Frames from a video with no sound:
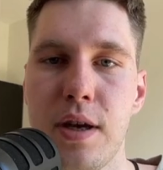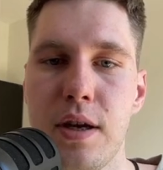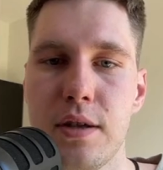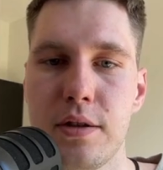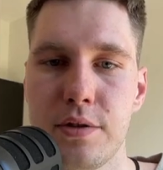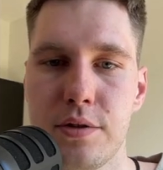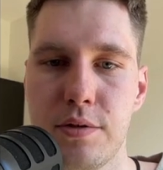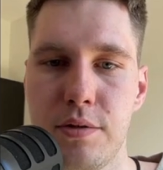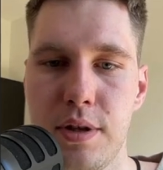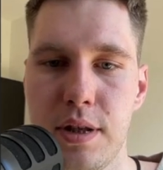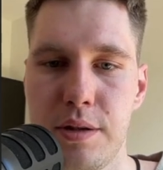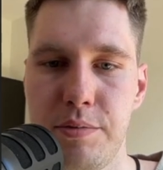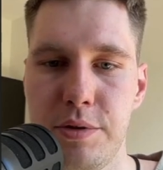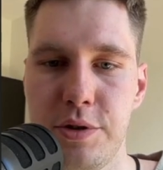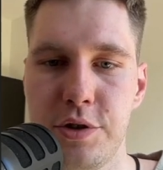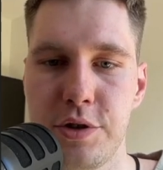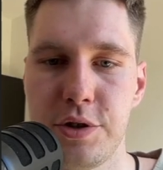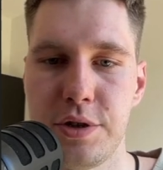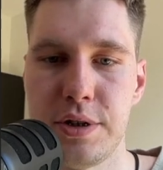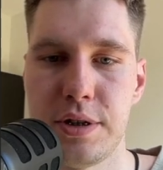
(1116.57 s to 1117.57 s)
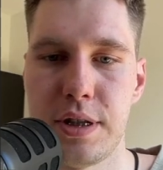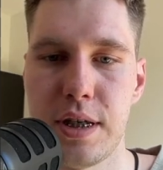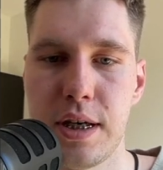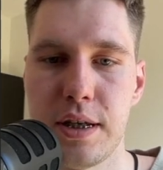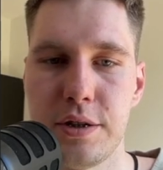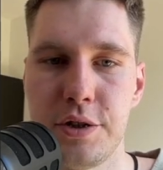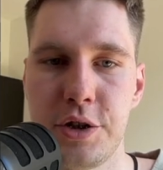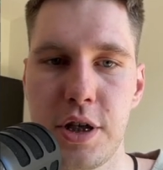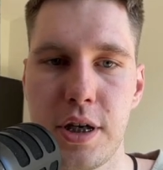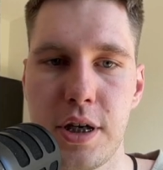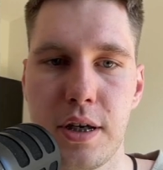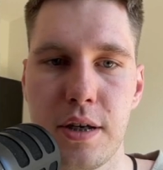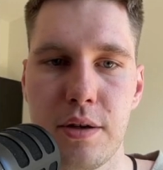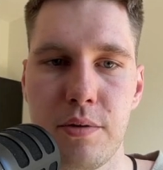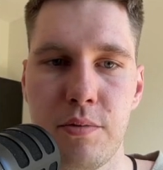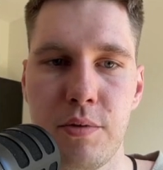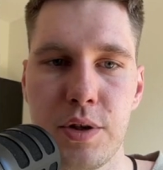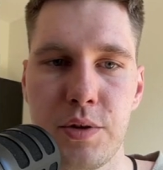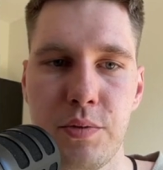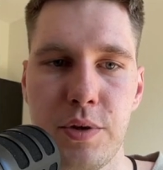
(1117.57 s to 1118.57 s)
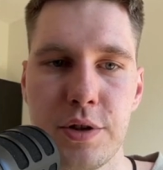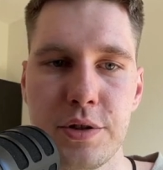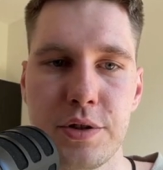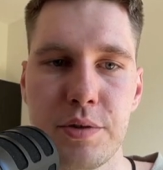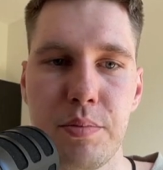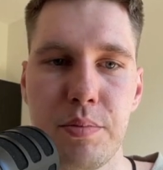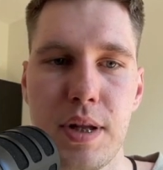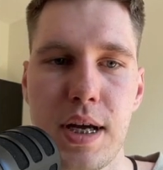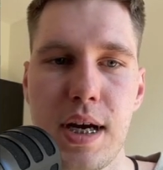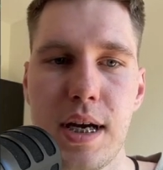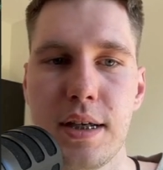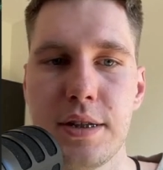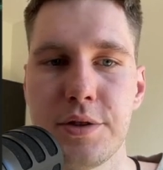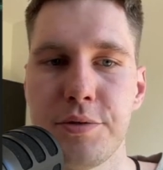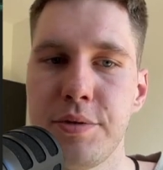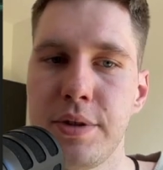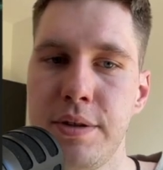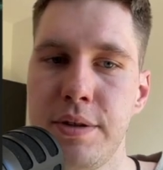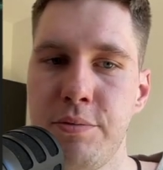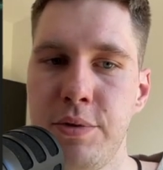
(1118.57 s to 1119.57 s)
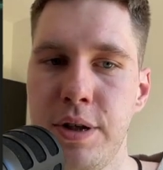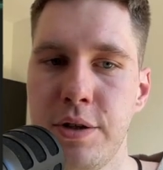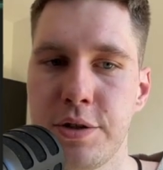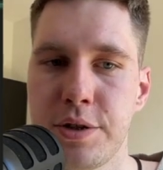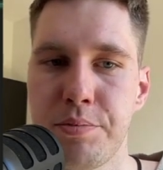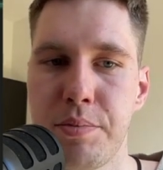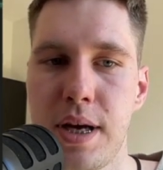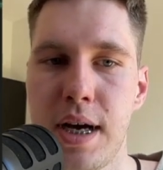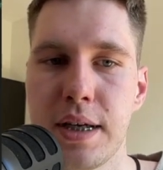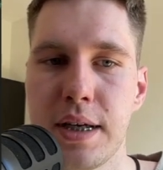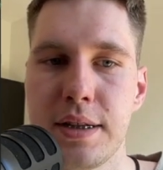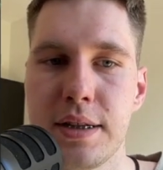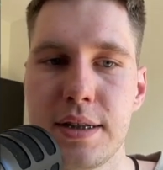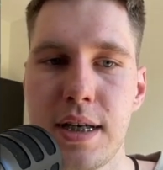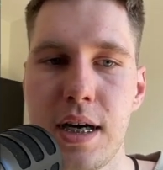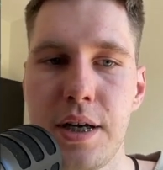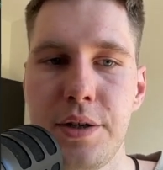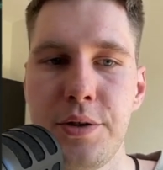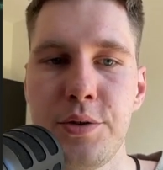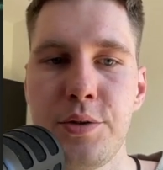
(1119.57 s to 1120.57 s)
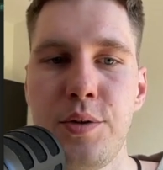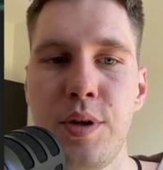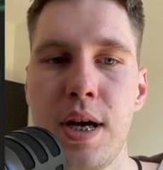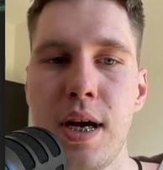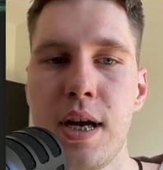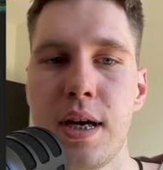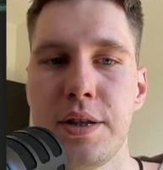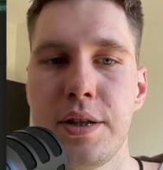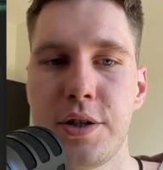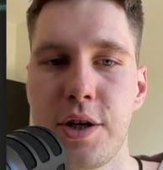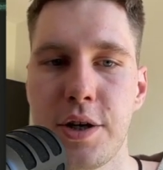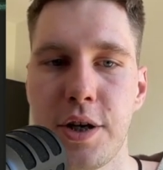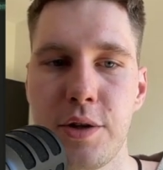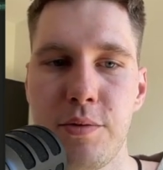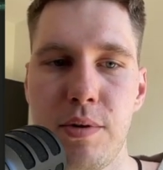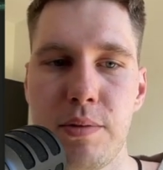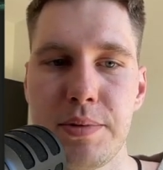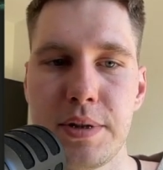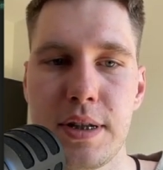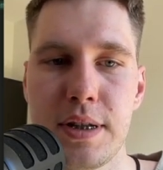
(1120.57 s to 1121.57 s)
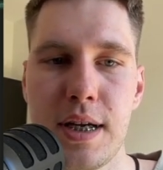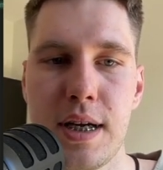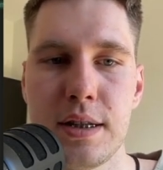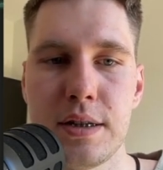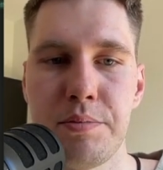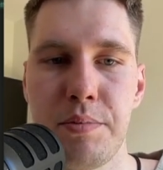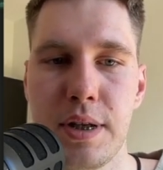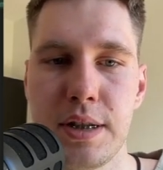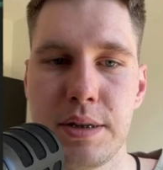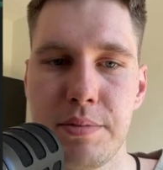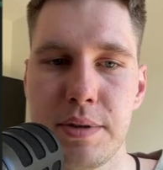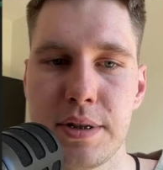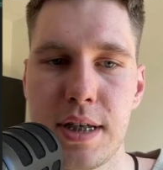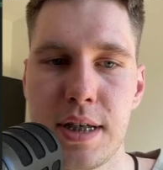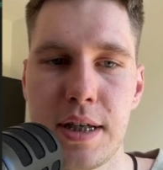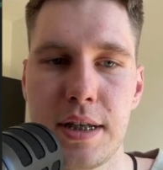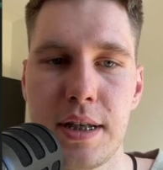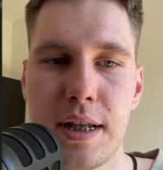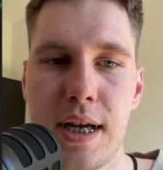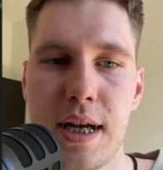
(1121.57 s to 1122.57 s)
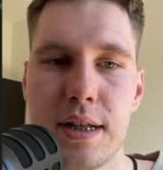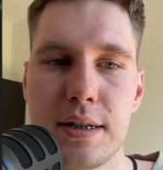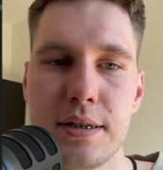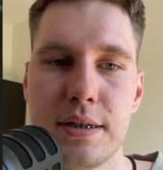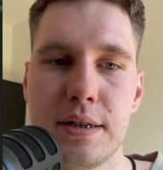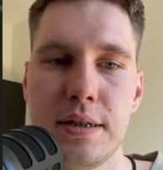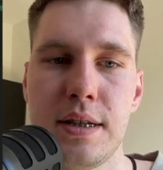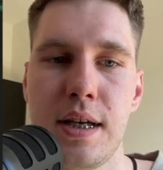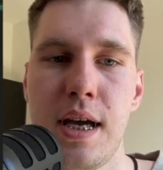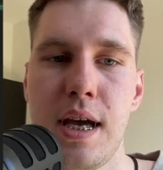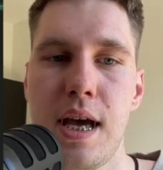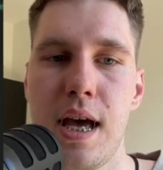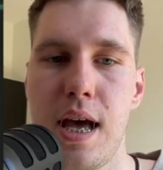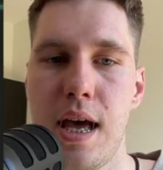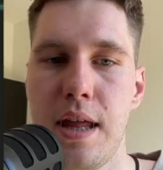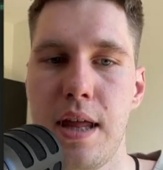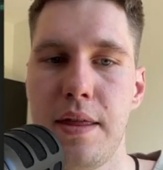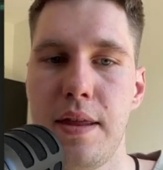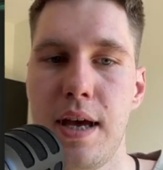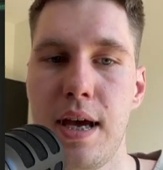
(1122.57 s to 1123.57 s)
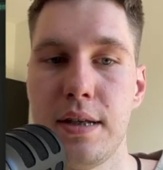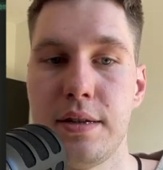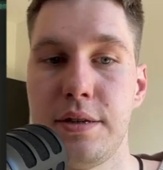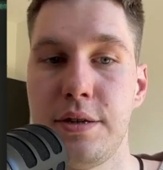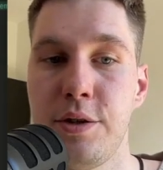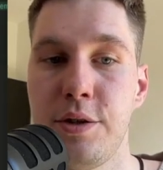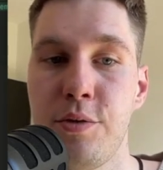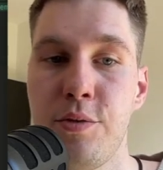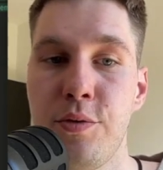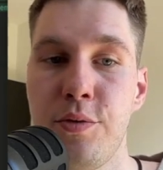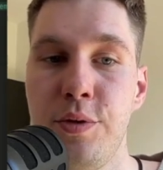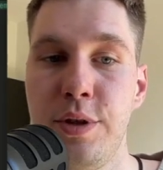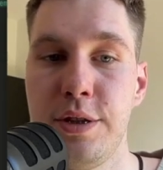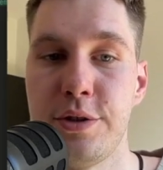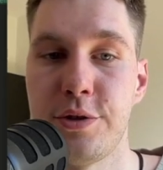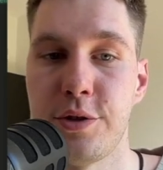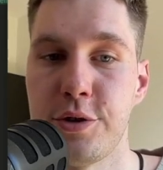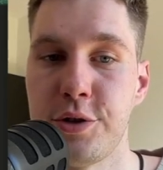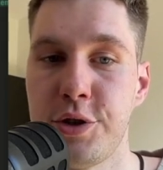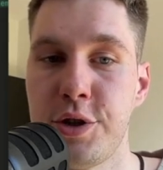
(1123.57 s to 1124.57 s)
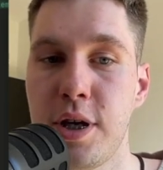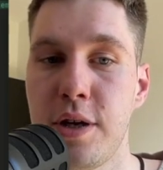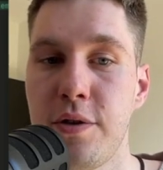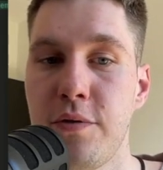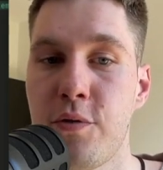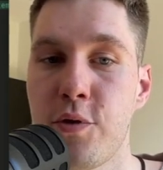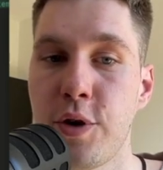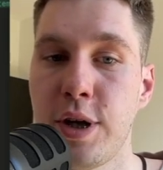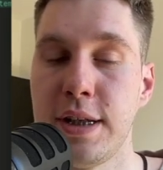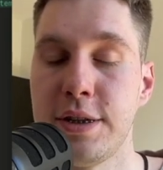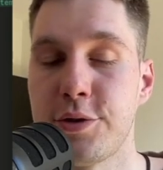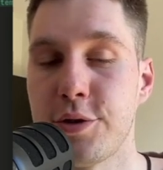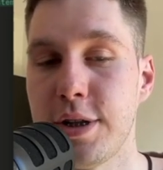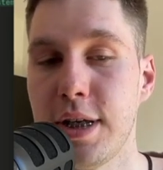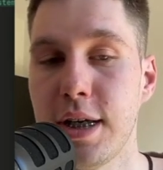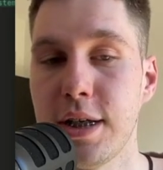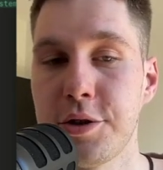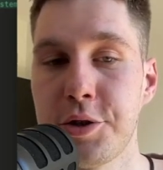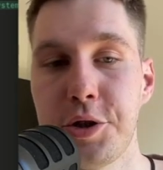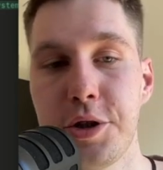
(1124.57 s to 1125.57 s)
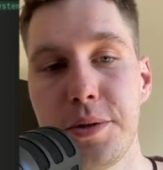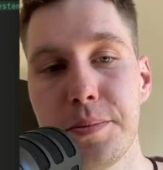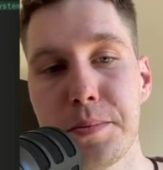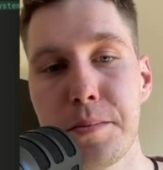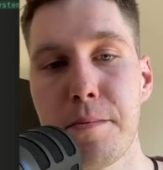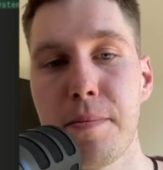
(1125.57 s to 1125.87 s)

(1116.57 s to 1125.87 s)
So let me just check what we're supplying. So we are supplying the title, target website analysis, placement site analysis, and the SEO research done for introduction.